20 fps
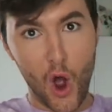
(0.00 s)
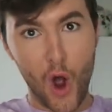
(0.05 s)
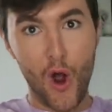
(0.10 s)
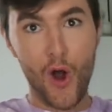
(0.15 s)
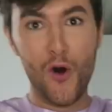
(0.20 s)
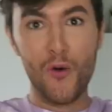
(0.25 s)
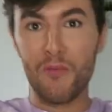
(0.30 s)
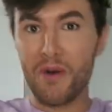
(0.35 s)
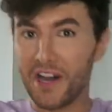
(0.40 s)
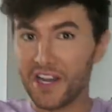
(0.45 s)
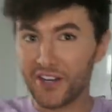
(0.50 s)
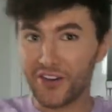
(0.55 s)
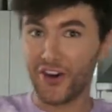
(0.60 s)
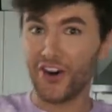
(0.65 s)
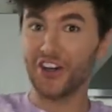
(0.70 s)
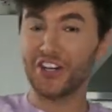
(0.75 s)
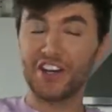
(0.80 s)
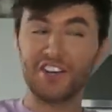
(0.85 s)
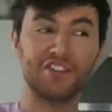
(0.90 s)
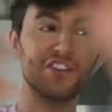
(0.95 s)
Oh my
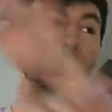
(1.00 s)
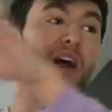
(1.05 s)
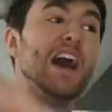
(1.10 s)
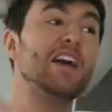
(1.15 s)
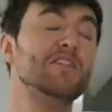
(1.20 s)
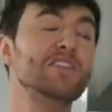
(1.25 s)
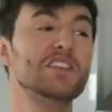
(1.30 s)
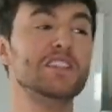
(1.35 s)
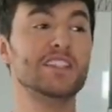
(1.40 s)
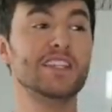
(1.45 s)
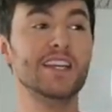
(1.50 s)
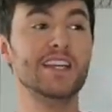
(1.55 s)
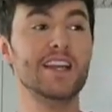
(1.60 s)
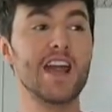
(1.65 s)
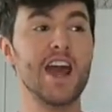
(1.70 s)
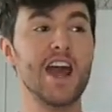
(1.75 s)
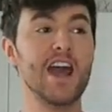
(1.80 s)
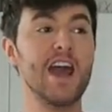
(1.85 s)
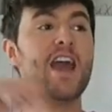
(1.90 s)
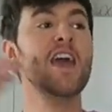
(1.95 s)
God, if you haven't
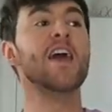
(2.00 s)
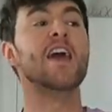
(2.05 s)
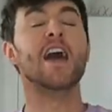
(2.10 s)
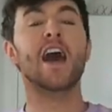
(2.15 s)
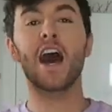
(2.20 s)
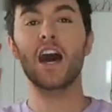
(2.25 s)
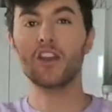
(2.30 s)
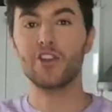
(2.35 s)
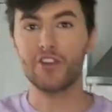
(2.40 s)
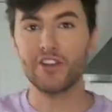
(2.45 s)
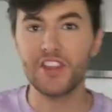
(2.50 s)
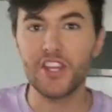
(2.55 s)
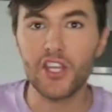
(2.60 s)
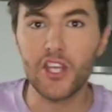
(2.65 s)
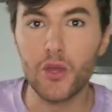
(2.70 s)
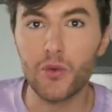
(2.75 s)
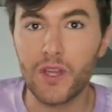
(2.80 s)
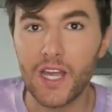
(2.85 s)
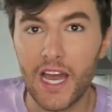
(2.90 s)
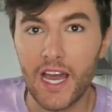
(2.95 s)
seen it and you're in
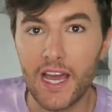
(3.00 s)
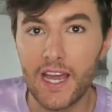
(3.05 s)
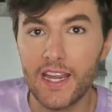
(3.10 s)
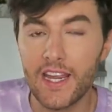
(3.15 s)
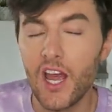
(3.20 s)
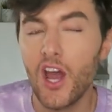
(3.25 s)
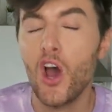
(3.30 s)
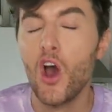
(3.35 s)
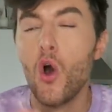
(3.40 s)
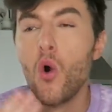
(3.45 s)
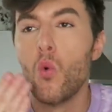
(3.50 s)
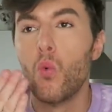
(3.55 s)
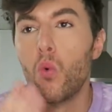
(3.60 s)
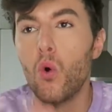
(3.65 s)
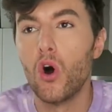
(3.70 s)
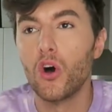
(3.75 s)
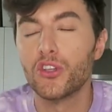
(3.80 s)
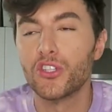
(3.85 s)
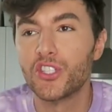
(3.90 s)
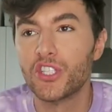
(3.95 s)
the UK,
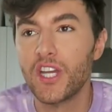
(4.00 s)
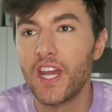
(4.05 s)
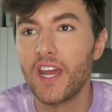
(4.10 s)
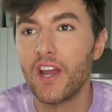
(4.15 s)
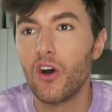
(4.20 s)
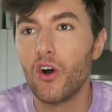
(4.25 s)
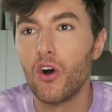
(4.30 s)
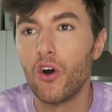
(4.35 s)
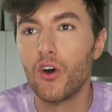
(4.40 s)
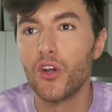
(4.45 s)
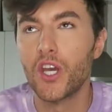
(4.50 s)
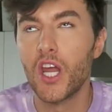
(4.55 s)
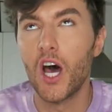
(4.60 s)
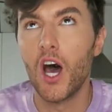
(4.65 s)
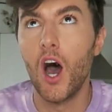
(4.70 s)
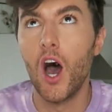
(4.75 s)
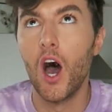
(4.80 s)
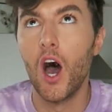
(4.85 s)
watch it on